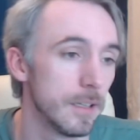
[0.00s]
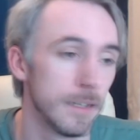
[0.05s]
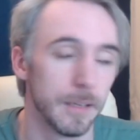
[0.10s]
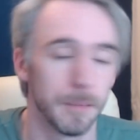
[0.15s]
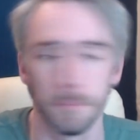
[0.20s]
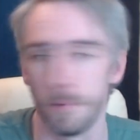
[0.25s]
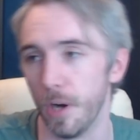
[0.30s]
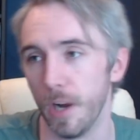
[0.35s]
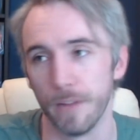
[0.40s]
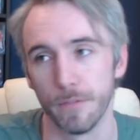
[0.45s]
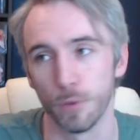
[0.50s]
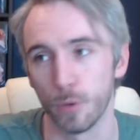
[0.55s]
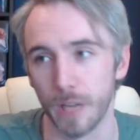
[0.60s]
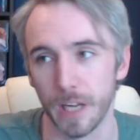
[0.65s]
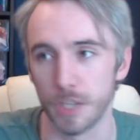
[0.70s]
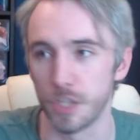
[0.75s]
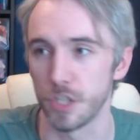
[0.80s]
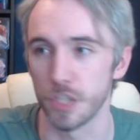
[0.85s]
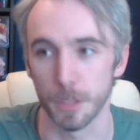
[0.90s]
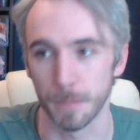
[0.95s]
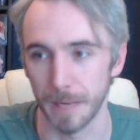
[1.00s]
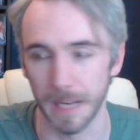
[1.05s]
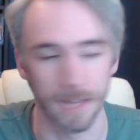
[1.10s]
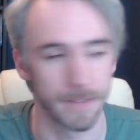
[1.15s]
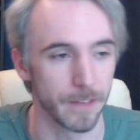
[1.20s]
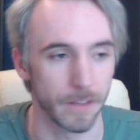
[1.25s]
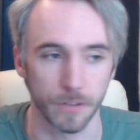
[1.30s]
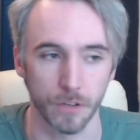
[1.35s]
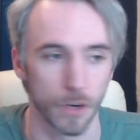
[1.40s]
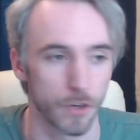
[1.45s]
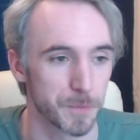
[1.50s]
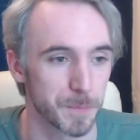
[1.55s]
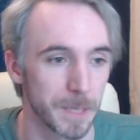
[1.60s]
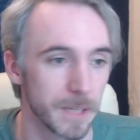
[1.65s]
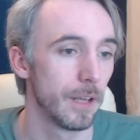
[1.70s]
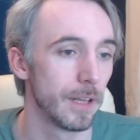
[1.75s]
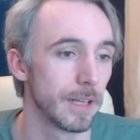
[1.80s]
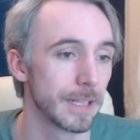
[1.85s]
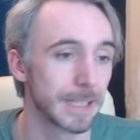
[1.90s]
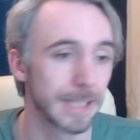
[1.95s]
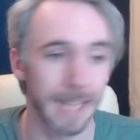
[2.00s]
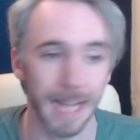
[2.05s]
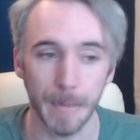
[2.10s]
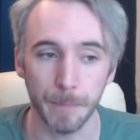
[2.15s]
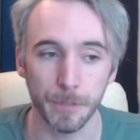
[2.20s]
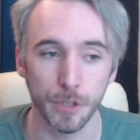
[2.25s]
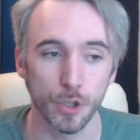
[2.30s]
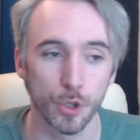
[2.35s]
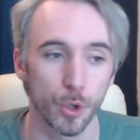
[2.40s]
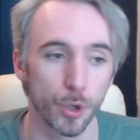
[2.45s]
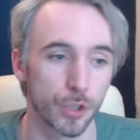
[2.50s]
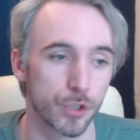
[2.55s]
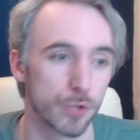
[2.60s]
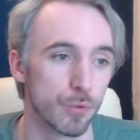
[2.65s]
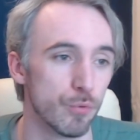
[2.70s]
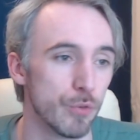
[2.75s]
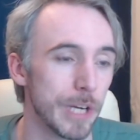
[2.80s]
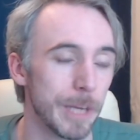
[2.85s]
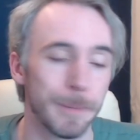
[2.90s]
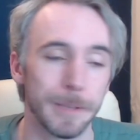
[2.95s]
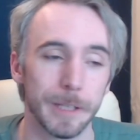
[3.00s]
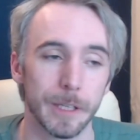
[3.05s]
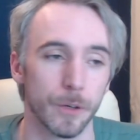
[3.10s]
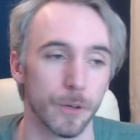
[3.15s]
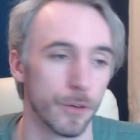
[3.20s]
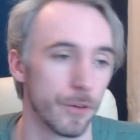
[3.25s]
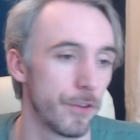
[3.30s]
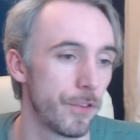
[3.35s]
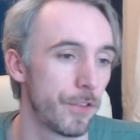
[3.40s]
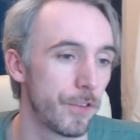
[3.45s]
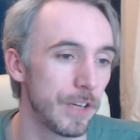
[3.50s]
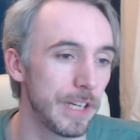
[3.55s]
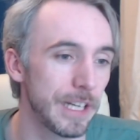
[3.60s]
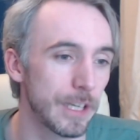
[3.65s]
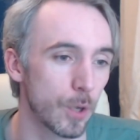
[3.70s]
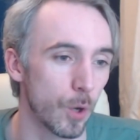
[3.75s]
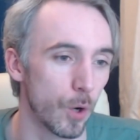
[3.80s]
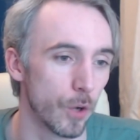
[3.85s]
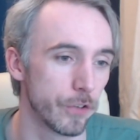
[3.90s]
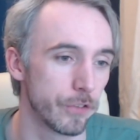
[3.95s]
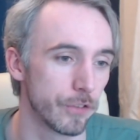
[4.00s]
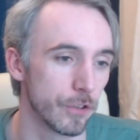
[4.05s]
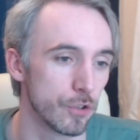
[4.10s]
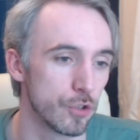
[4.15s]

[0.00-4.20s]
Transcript: But if locations are bad, this card's bad. Captain Hook's Rapier, 3 cost.